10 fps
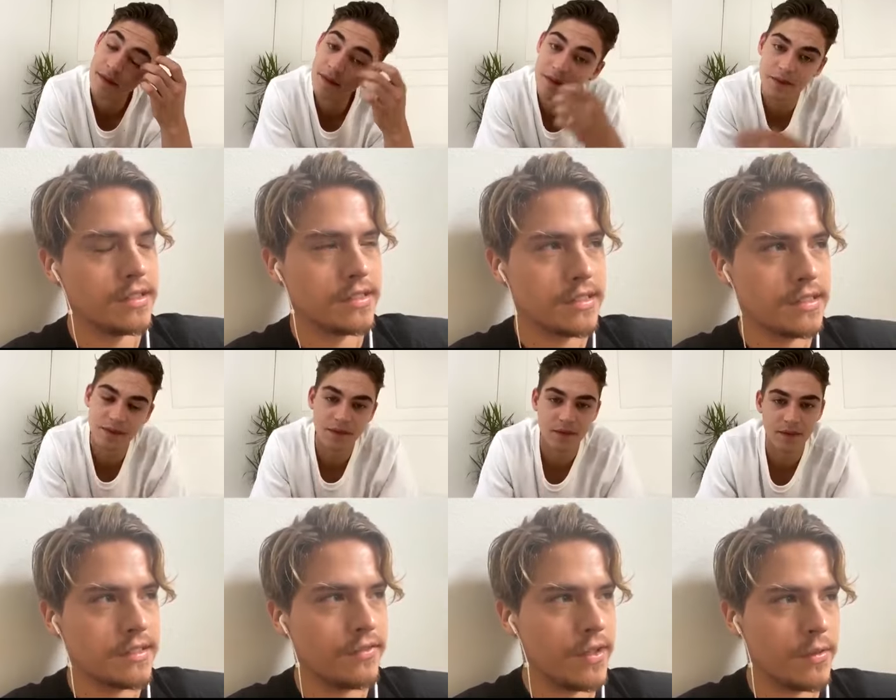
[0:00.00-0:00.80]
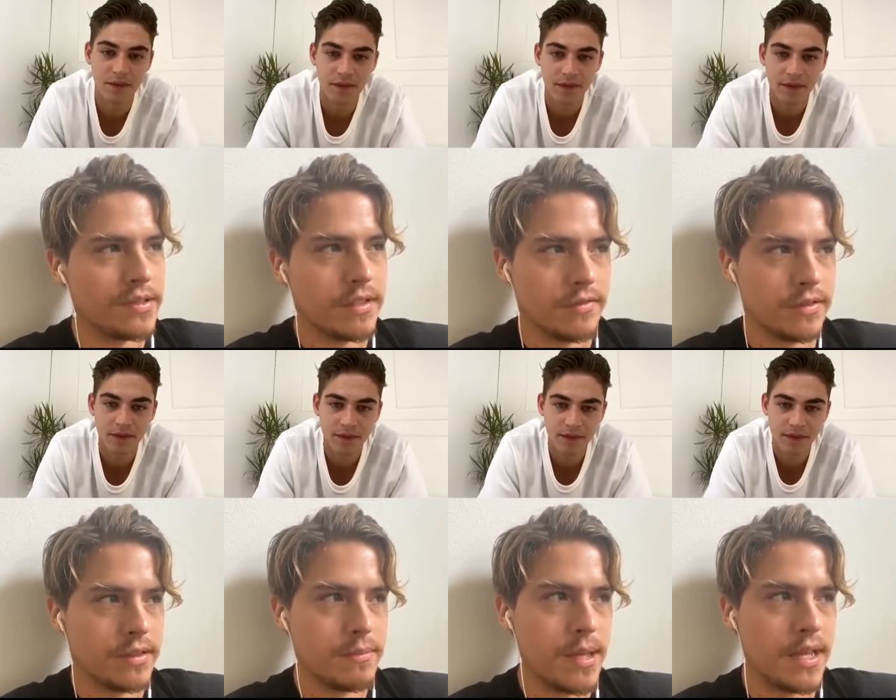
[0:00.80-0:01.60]
Speaker 1: at least, this is a very
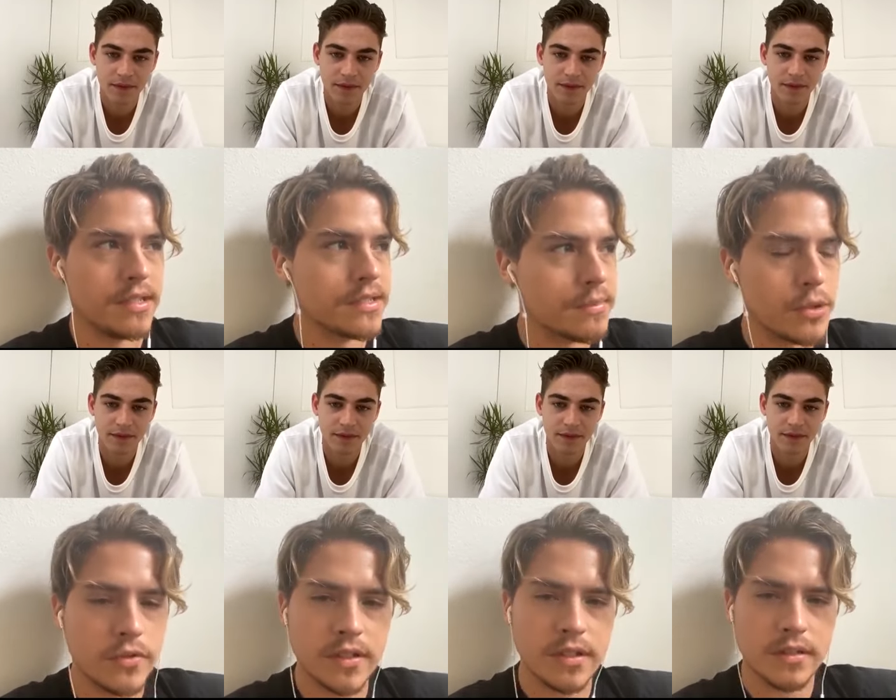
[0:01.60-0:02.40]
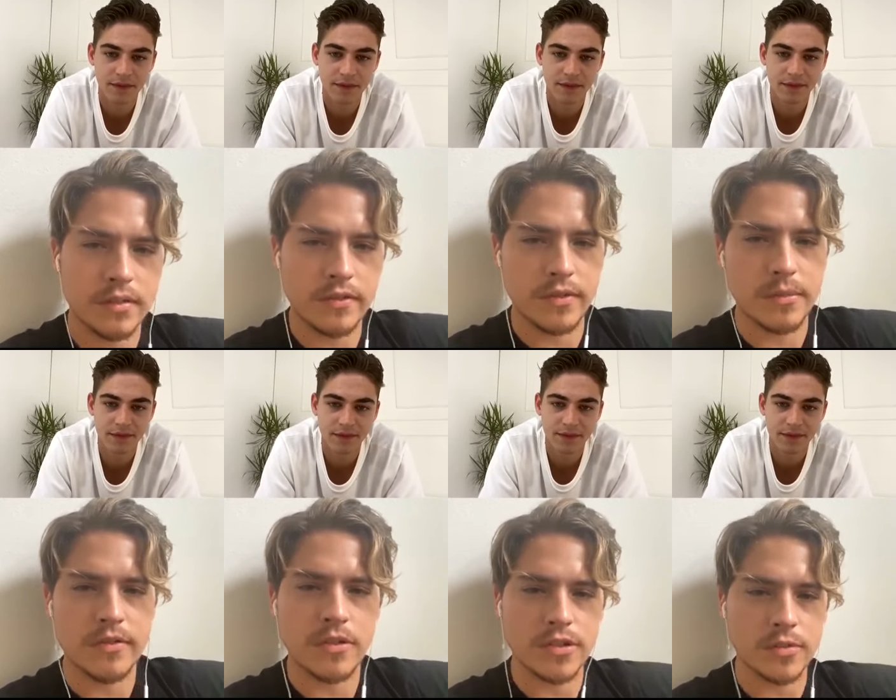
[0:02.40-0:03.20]
differently paced movie than from
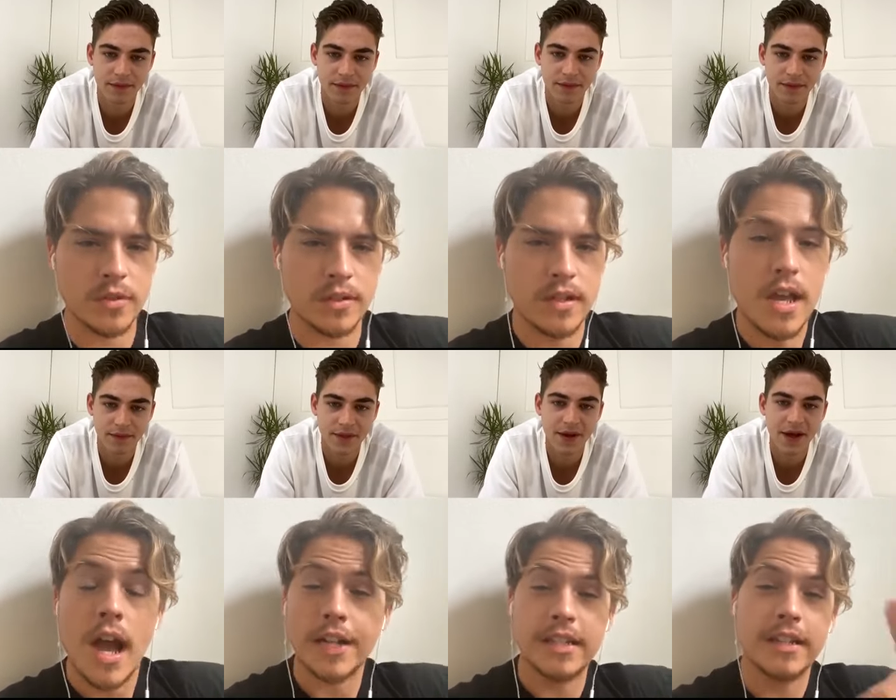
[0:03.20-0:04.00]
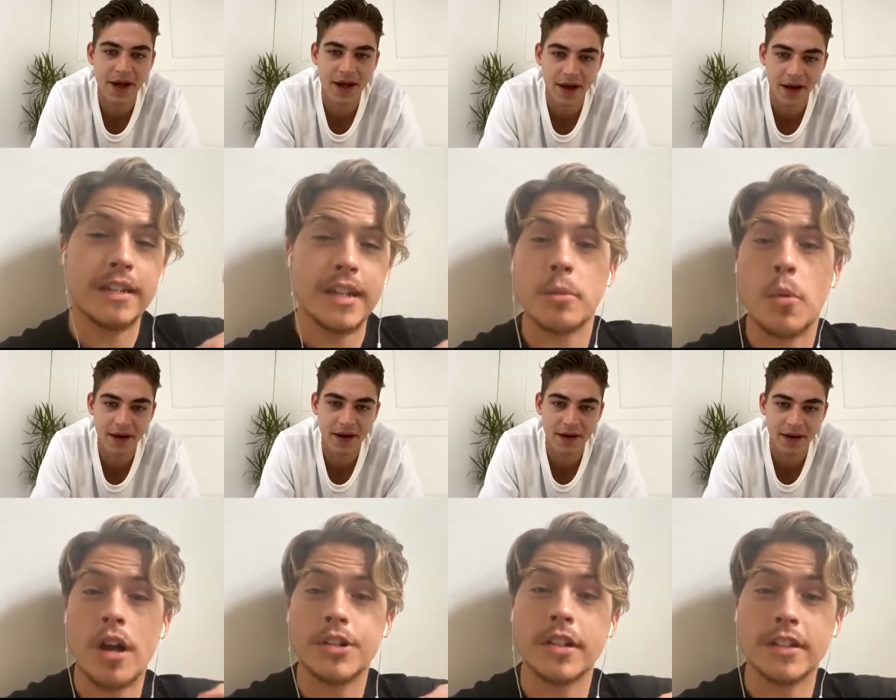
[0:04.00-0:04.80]
the first one. I did end up
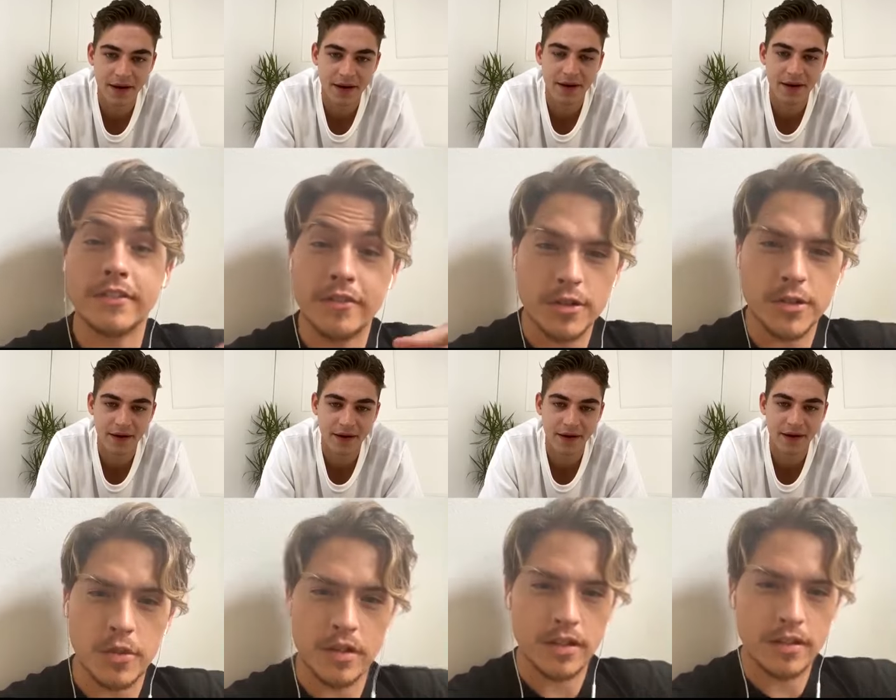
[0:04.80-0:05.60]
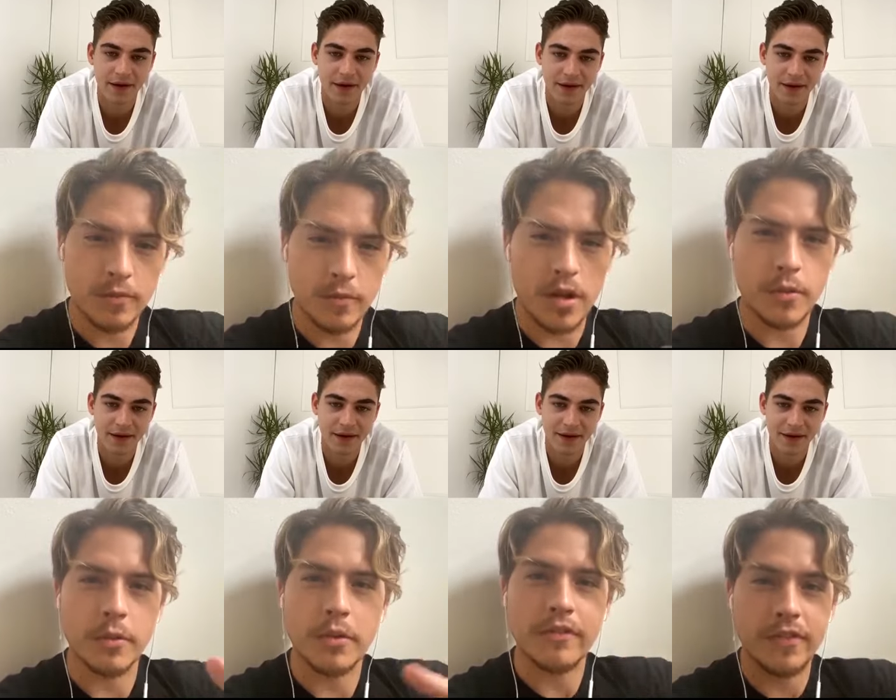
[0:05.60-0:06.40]
watching the first one while
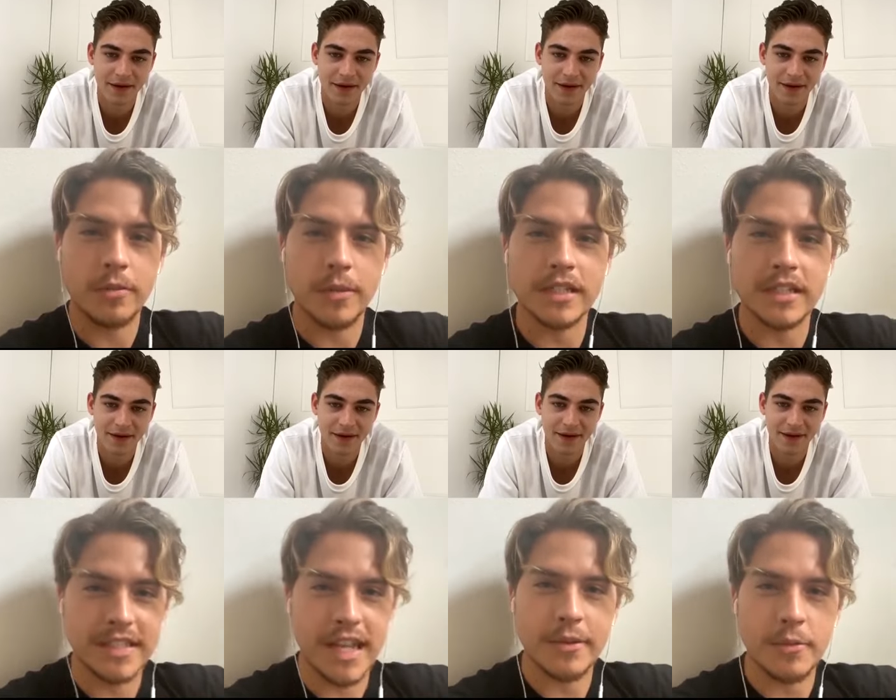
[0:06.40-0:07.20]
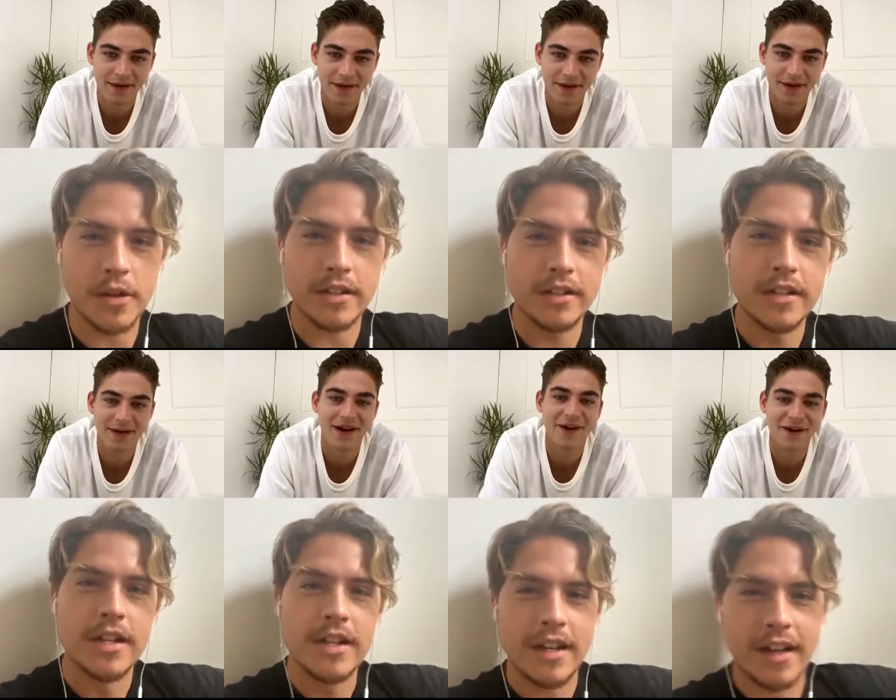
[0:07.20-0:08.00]
we were filming the second one.
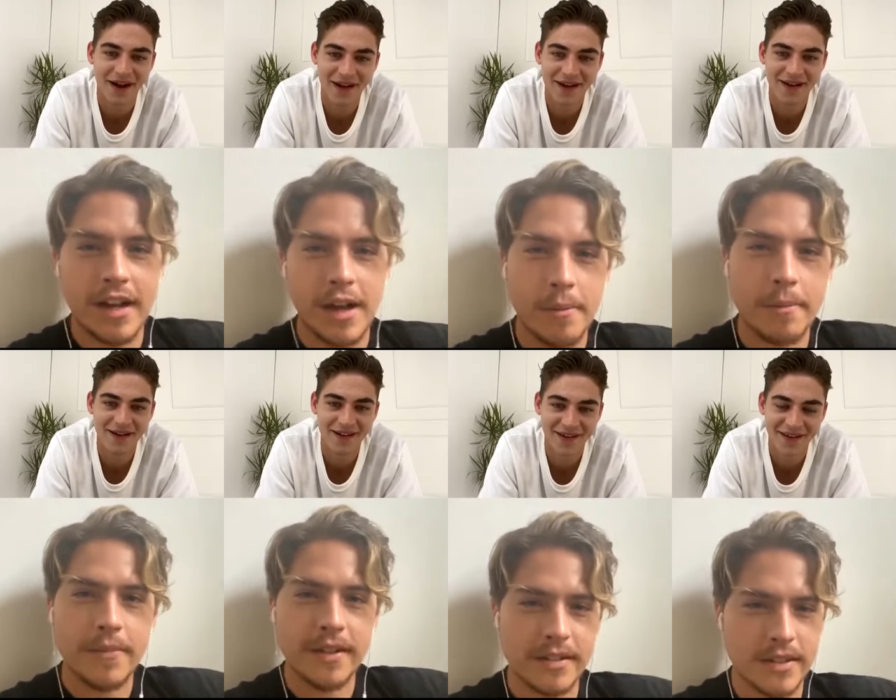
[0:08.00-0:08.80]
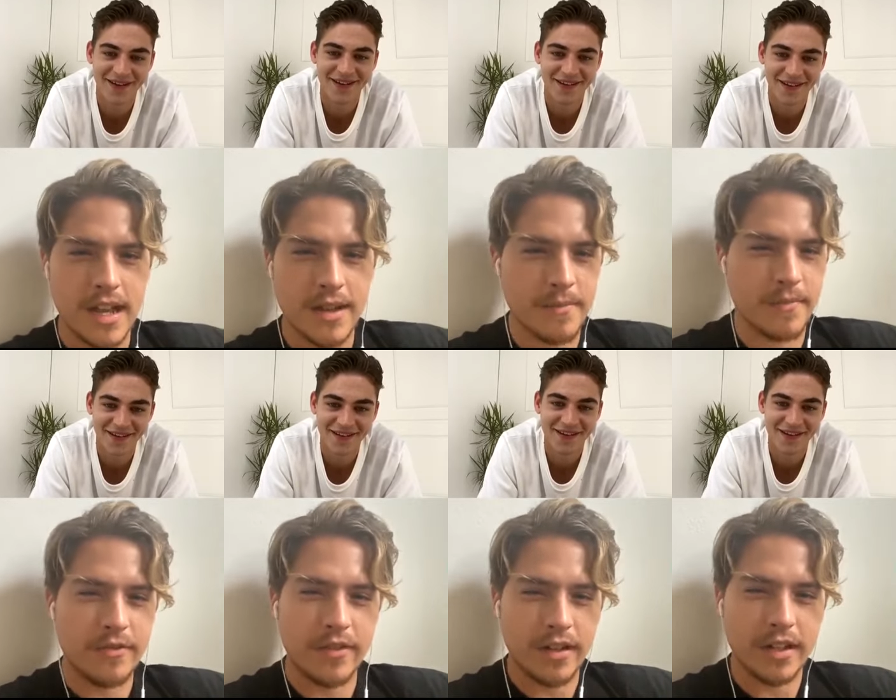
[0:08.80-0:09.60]
Oh, yeah. Um, I'm
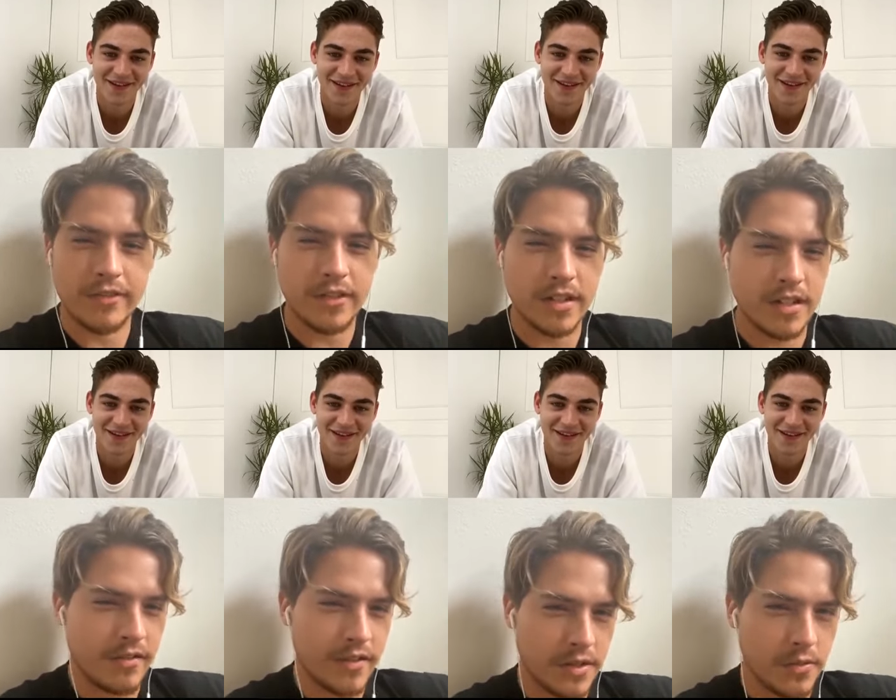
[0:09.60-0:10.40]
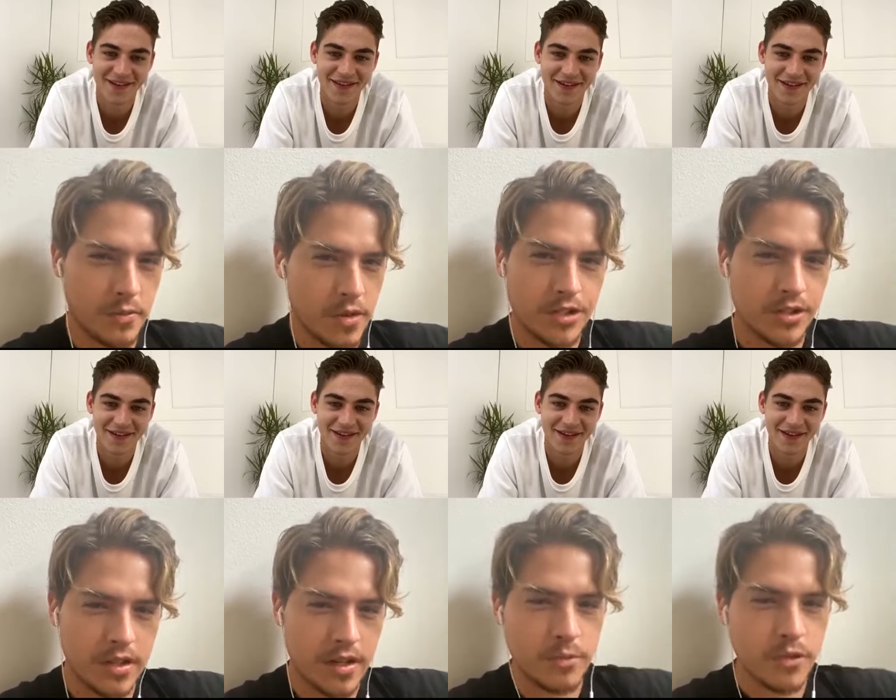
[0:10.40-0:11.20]
fun, funny enough, I don't watch a
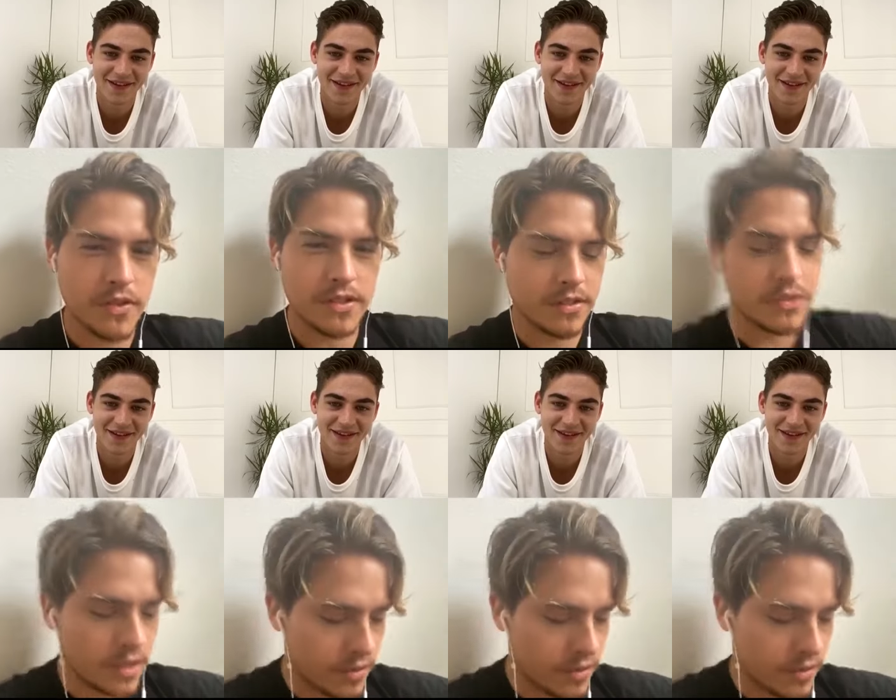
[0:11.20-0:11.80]
lot of movies in